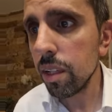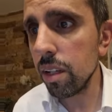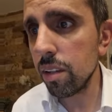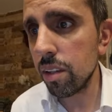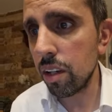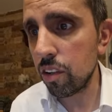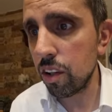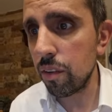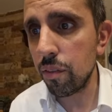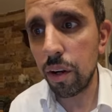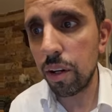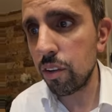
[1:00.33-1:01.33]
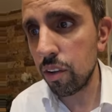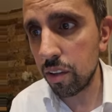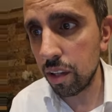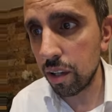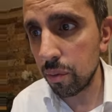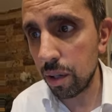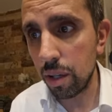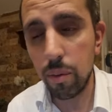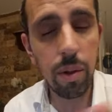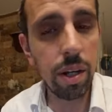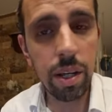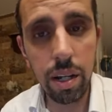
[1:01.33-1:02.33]
It's actually very interesting. We're
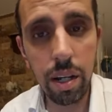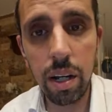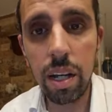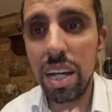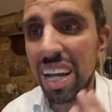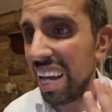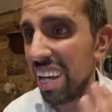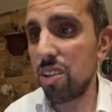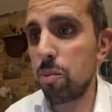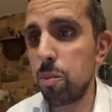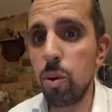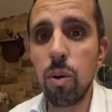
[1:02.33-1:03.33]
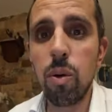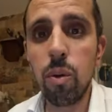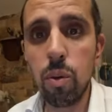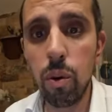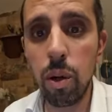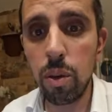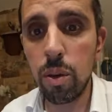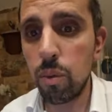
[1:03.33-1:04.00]
going to explore who are